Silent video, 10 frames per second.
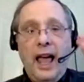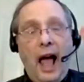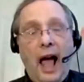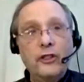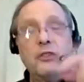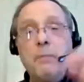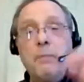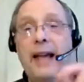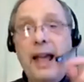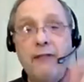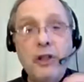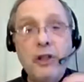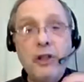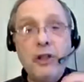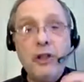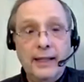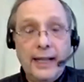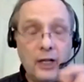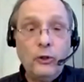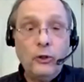just about everything
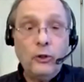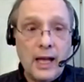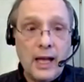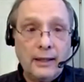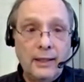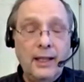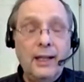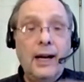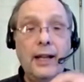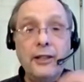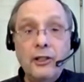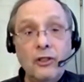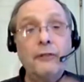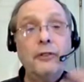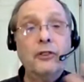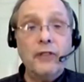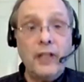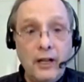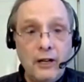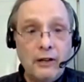that goes on on the
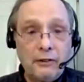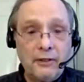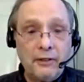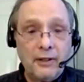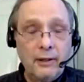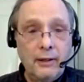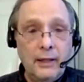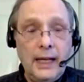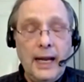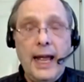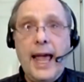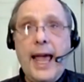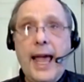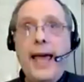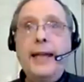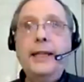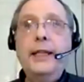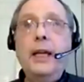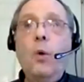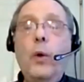surface of the Earth.
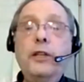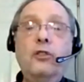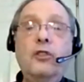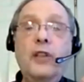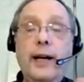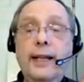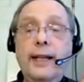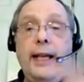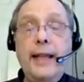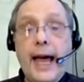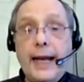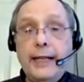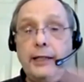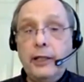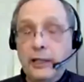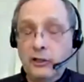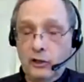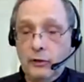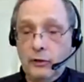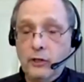And when you start
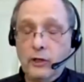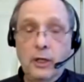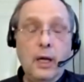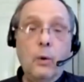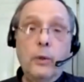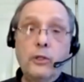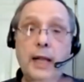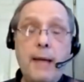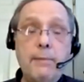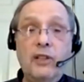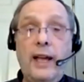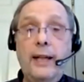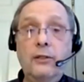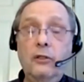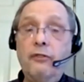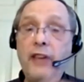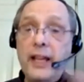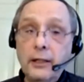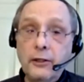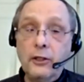taking that into consideration, which climate
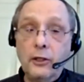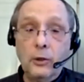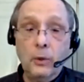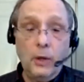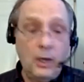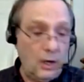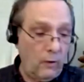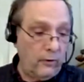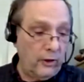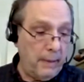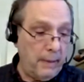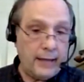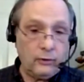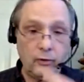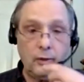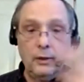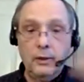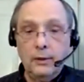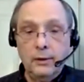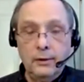science has failed to do over the past
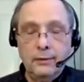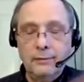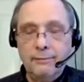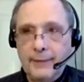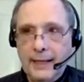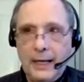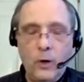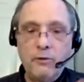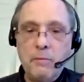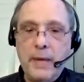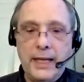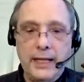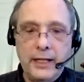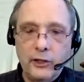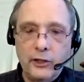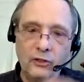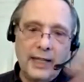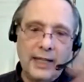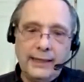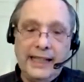however many years, since
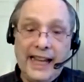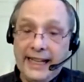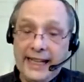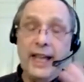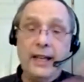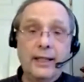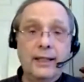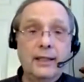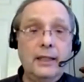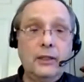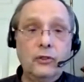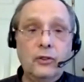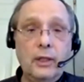nineteen eighty-eight at least,